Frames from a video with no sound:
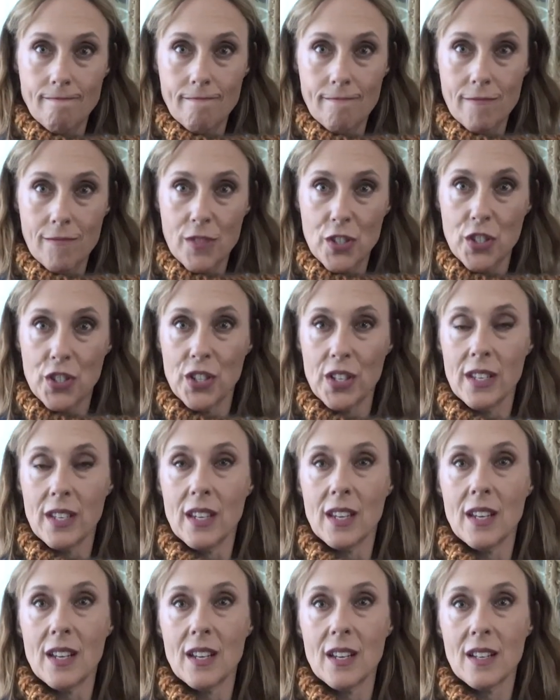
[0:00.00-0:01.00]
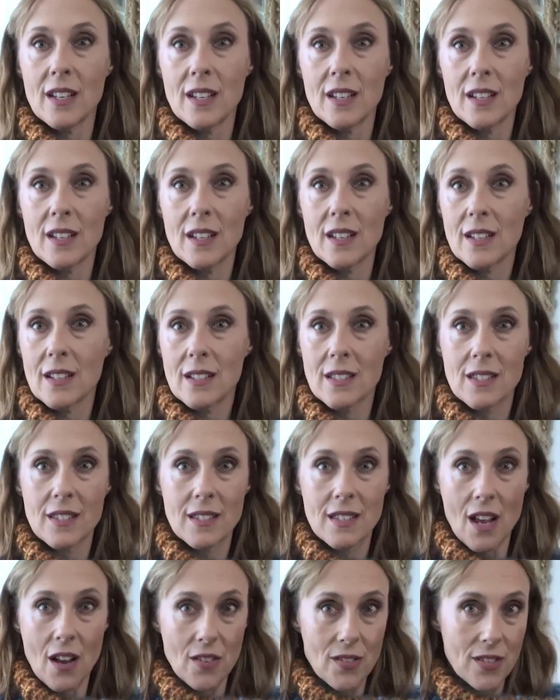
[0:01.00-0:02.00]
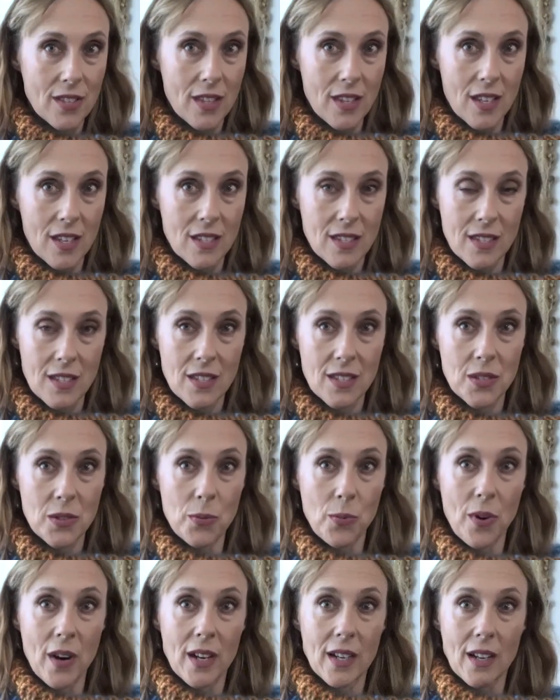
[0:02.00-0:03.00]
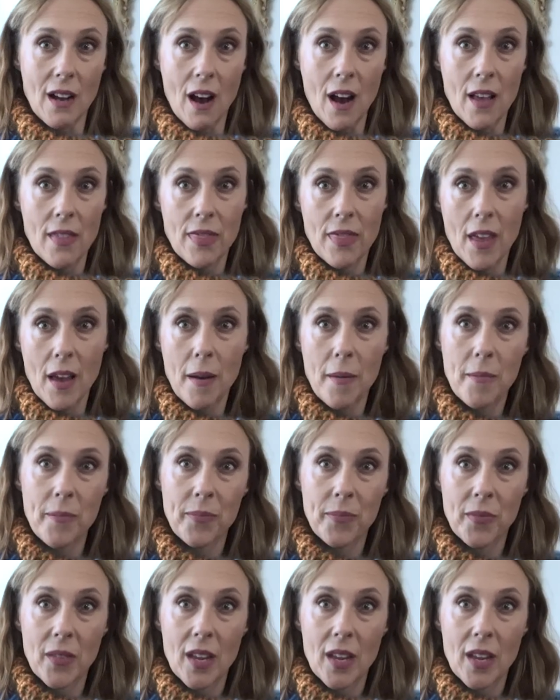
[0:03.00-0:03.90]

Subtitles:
she sells these. This is where I got them.